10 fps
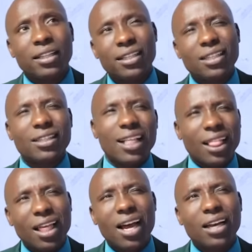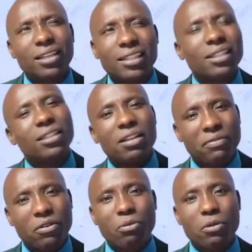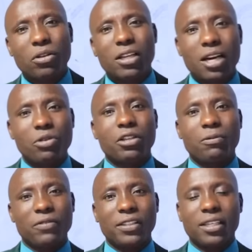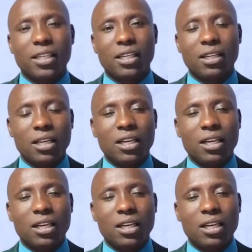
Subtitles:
This is the fourth Mount Kenya County I'm visiting.